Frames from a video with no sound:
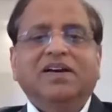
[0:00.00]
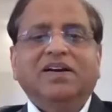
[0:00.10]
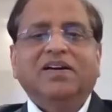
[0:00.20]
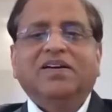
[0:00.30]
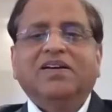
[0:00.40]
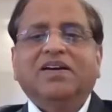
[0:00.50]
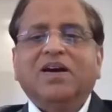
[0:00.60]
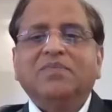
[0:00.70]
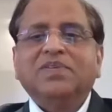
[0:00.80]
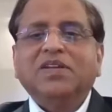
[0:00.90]
uh,
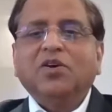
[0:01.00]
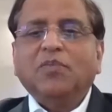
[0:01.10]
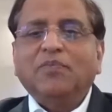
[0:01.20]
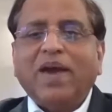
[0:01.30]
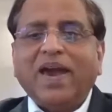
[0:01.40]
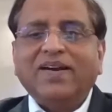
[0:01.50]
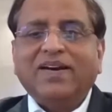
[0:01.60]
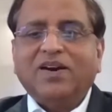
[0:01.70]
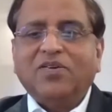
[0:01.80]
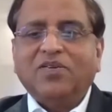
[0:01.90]
comes in your bank
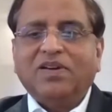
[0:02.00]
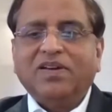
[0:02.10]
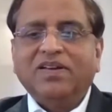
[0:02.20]
account.